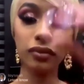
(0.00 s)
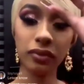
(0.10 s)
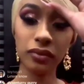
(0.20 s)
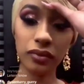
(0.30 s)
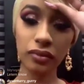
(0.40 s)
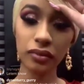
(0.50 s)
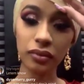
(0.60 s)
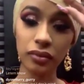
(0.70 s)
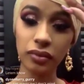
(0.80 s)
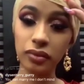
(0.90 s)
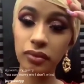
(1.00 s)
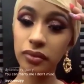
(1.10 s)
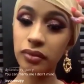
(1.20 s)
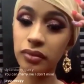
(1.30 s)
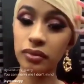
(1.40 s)

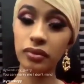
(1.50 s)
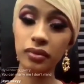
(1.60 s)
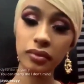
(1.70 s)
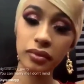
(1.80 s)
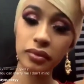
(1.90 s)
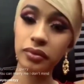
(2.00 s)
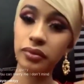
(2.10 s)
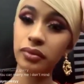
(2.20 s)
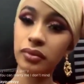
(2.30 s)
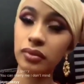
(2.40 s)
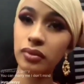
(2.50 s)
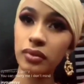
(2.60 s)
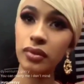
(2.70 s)
(silence)